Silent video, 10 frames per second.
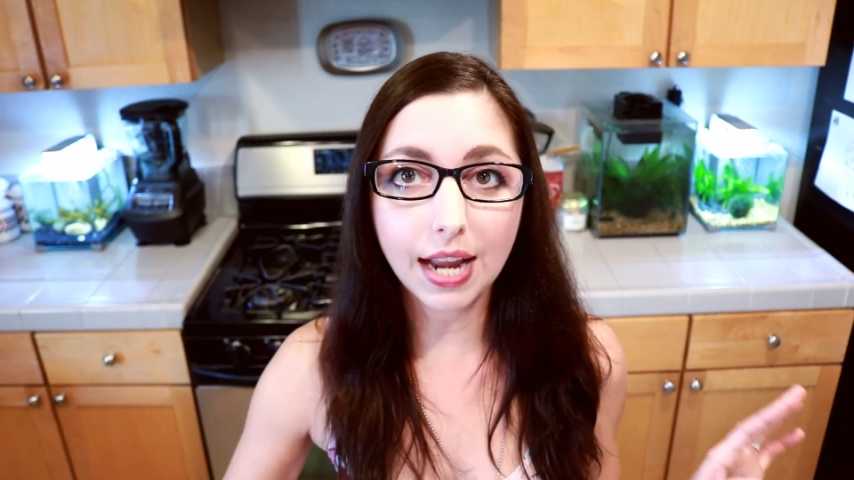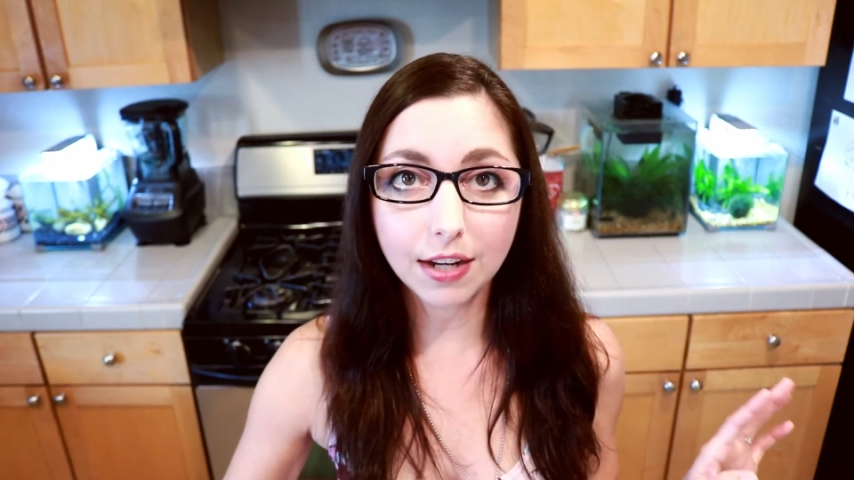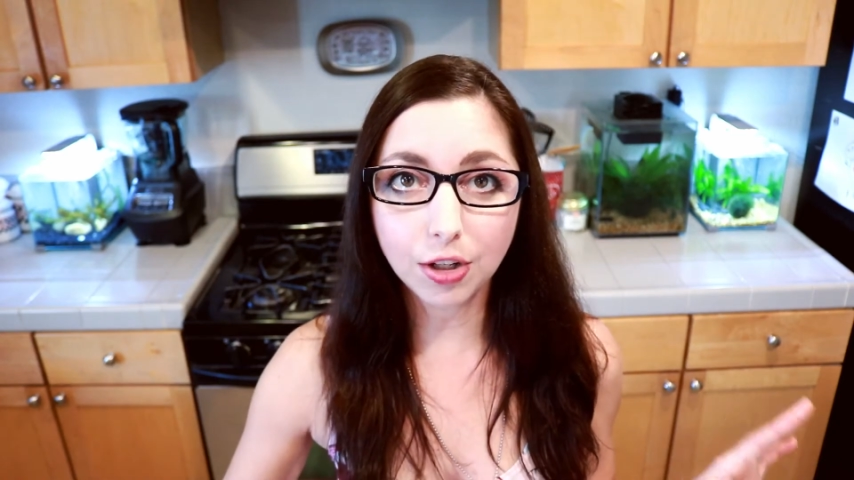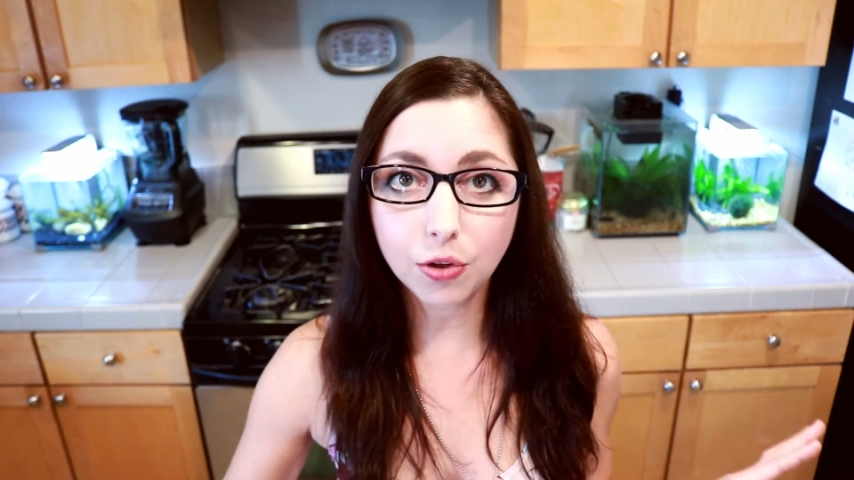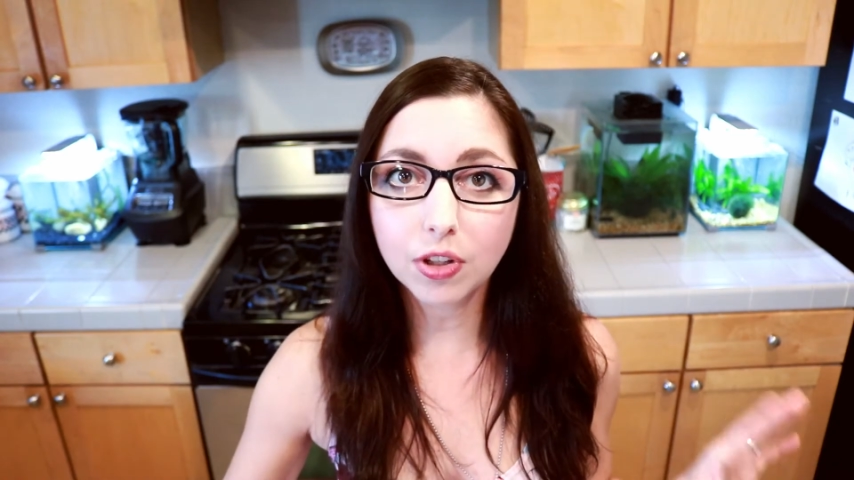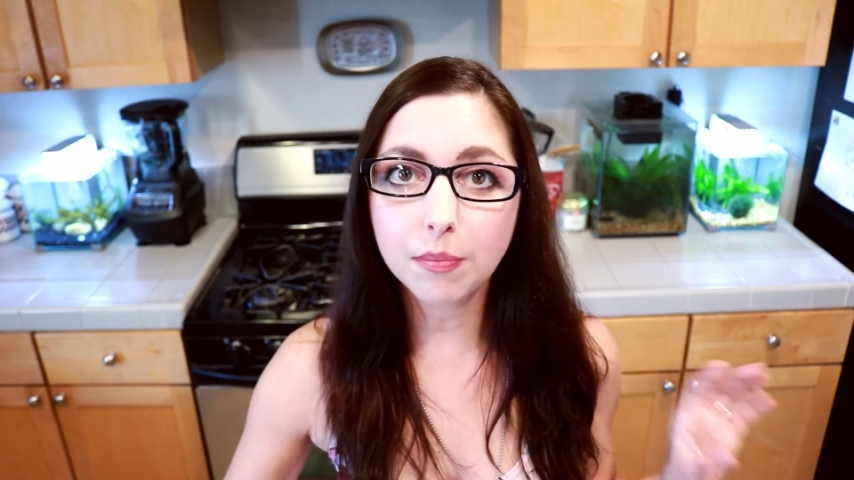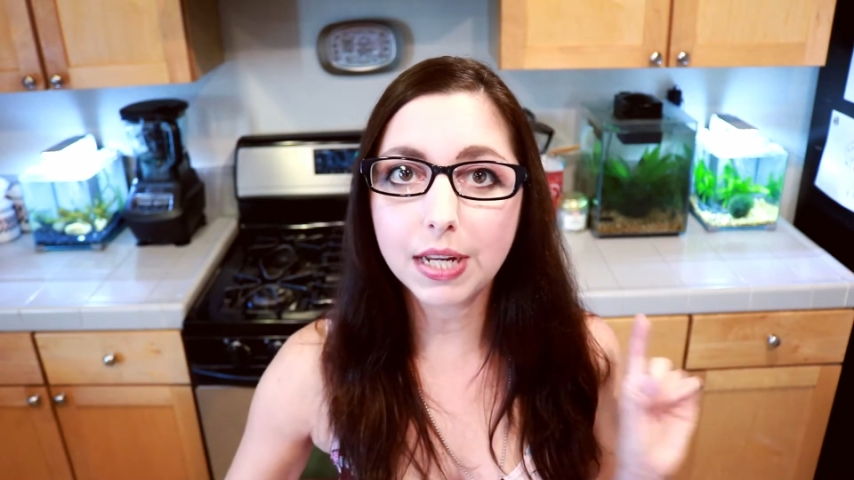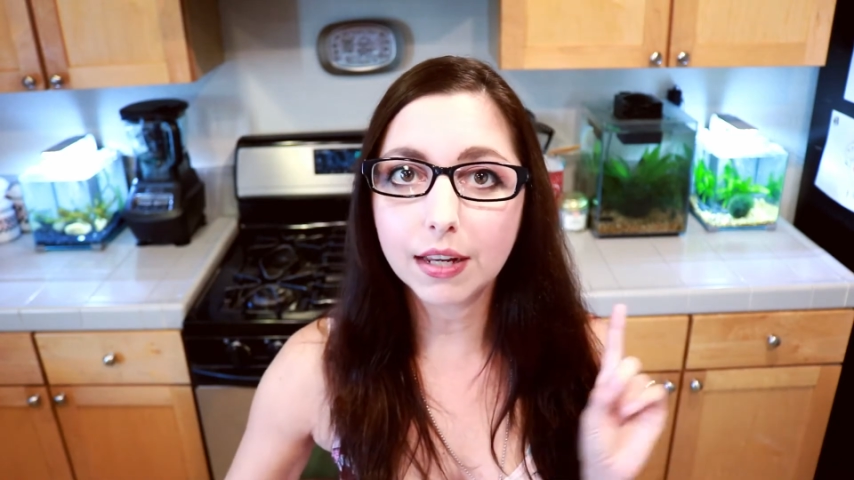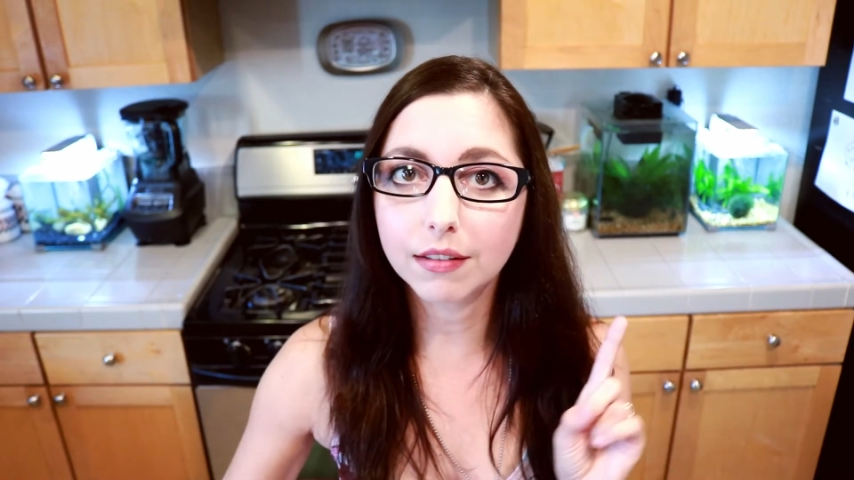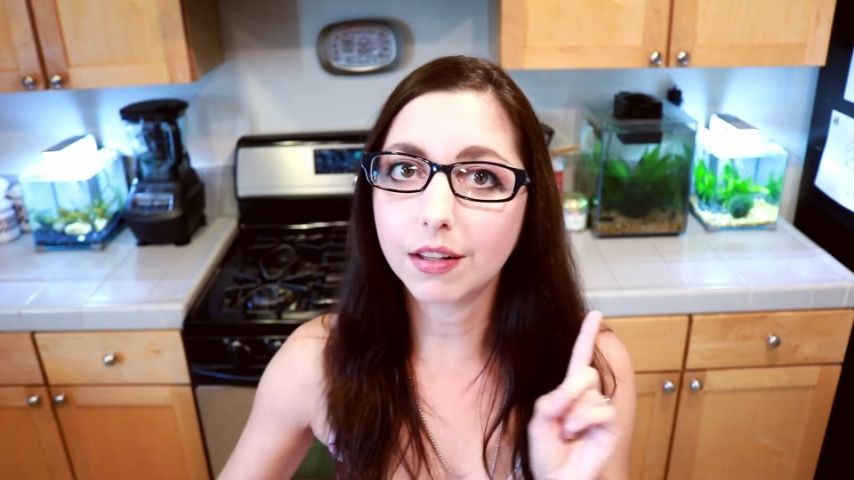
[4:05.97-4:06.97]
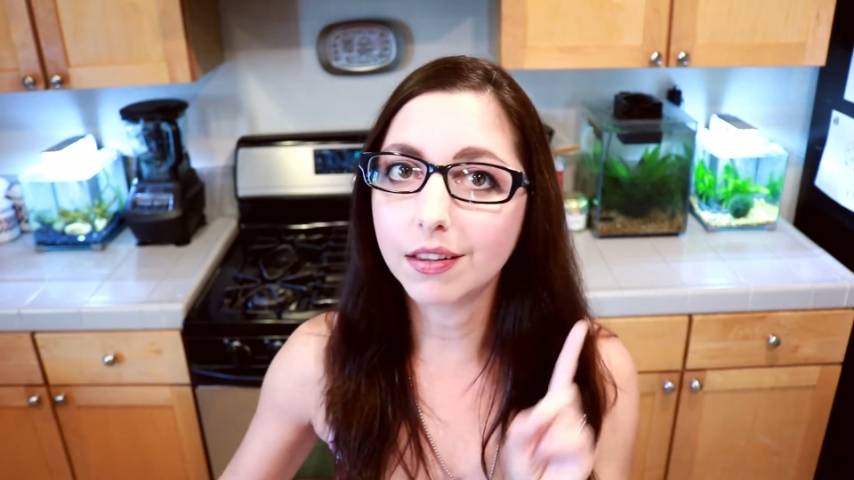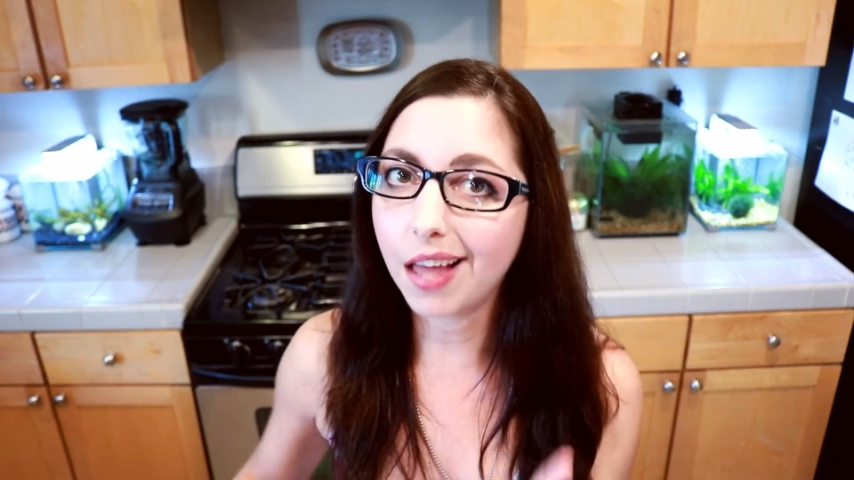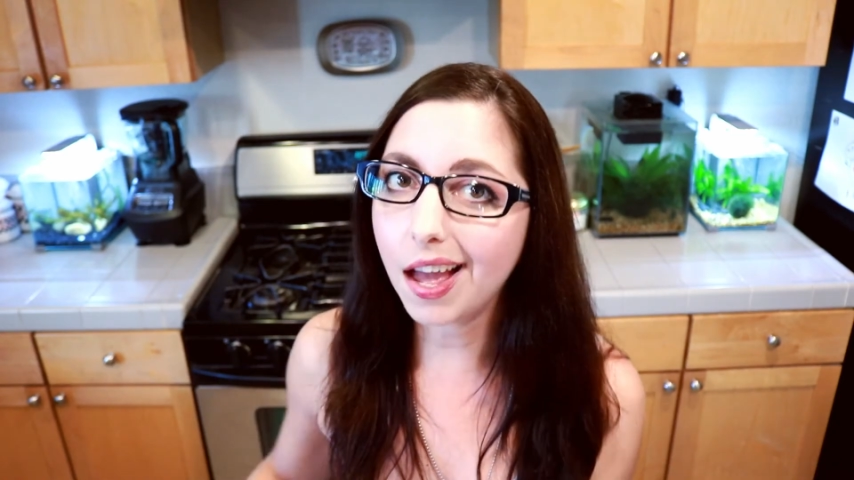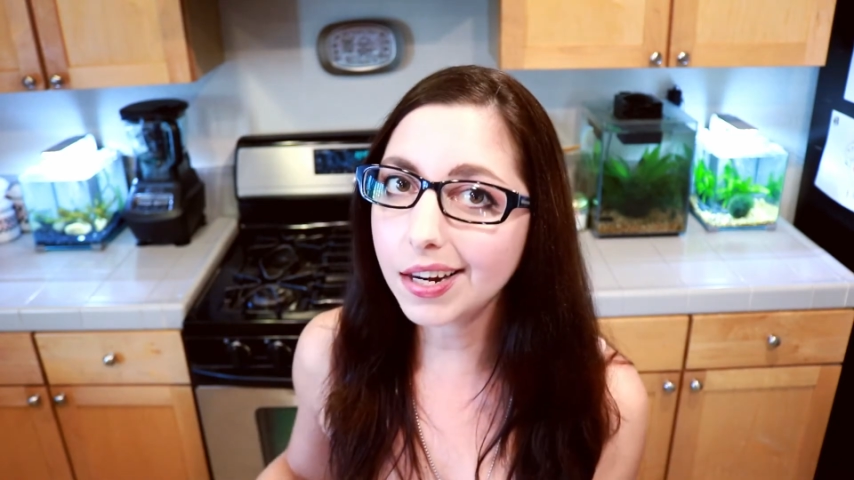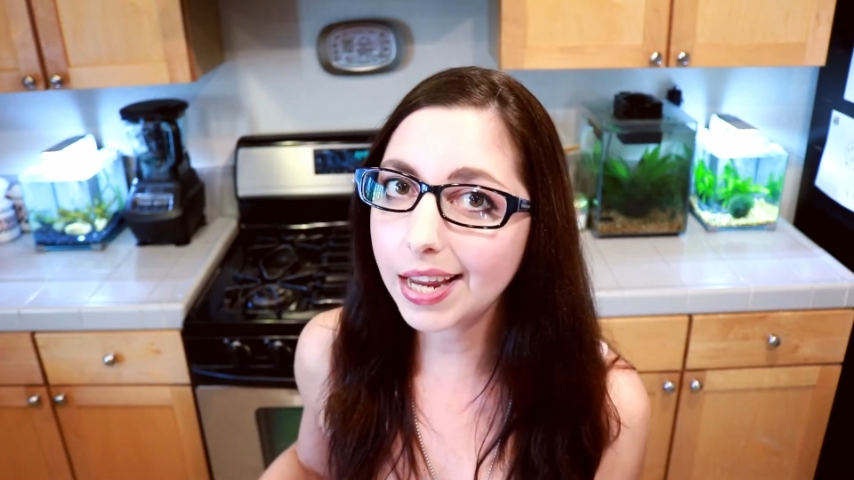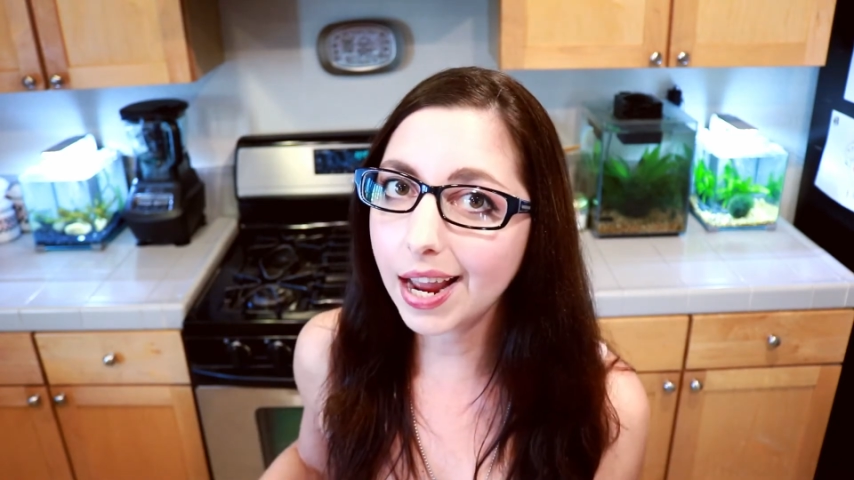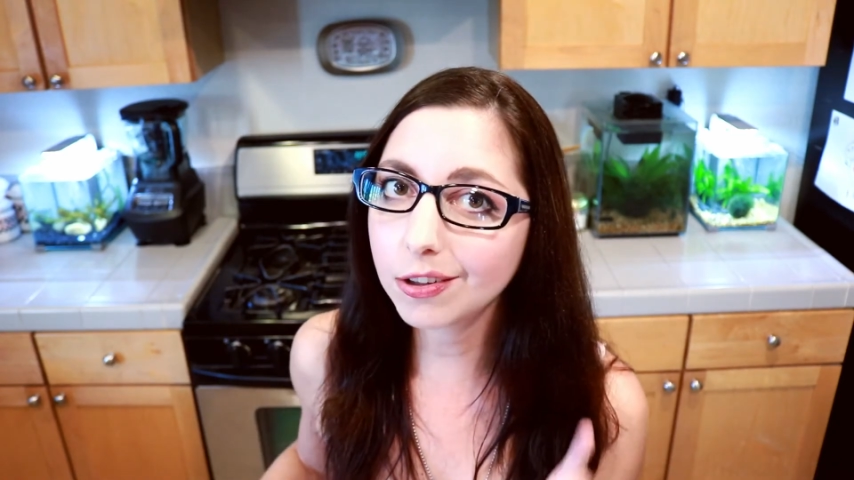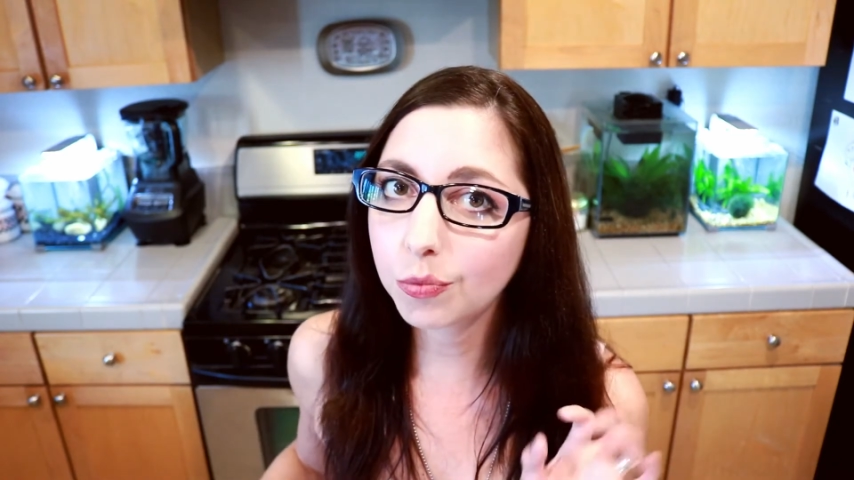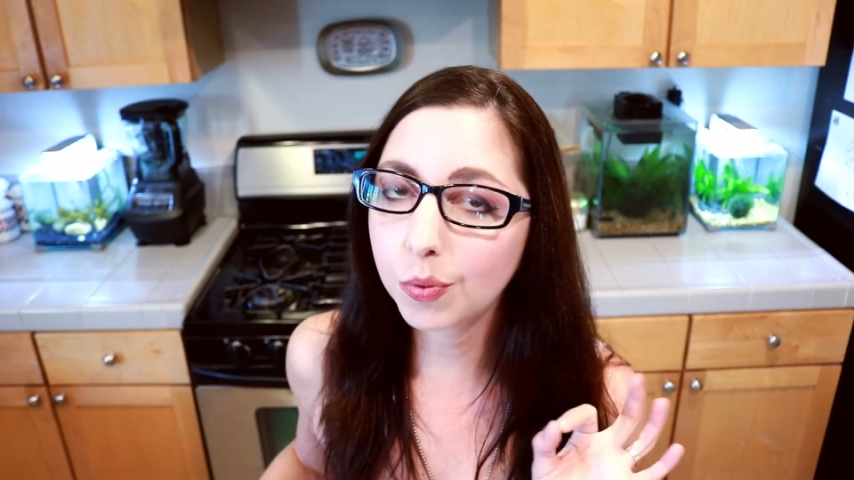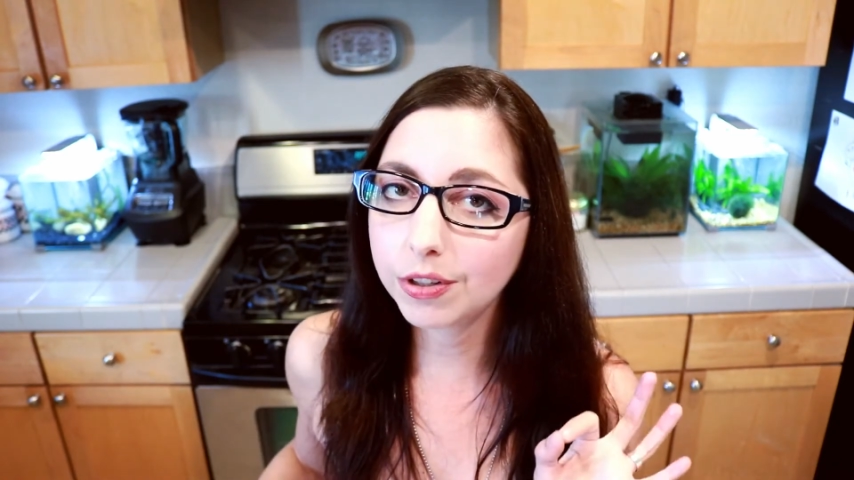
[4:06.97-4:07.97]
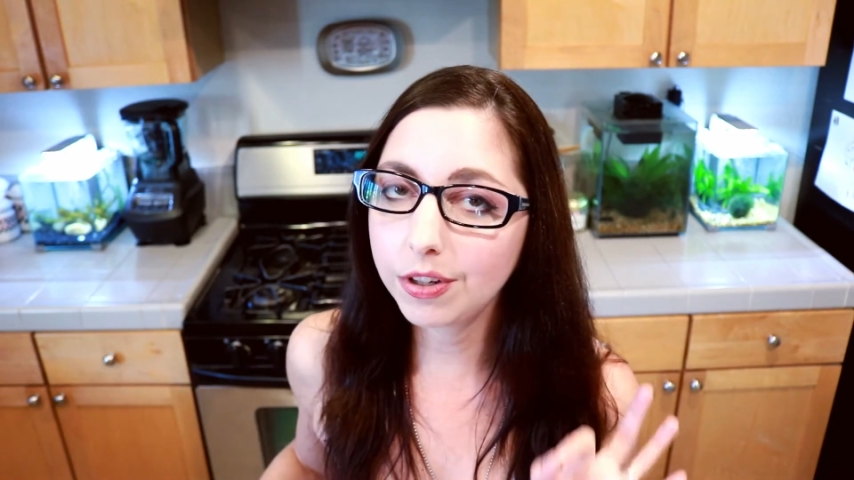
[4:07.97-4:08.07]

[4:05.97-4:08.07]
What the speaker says: and use it because a lot of cats will